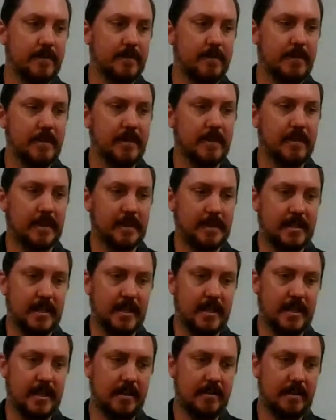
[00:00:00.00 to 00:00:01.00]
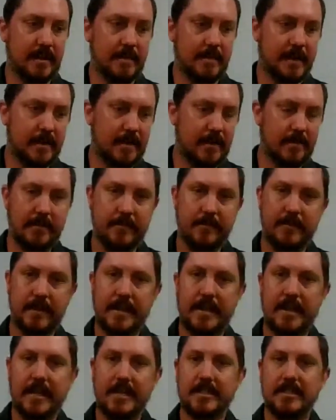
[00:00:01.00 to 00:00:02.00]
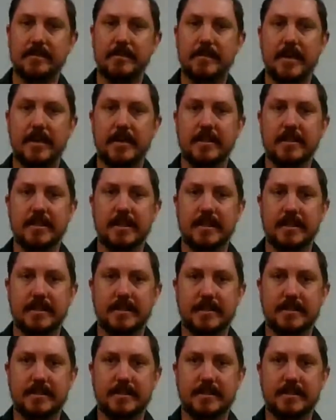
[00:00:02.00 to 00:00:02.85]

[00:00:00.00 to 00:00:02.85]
with like the Great Barrier Reef Foundation project,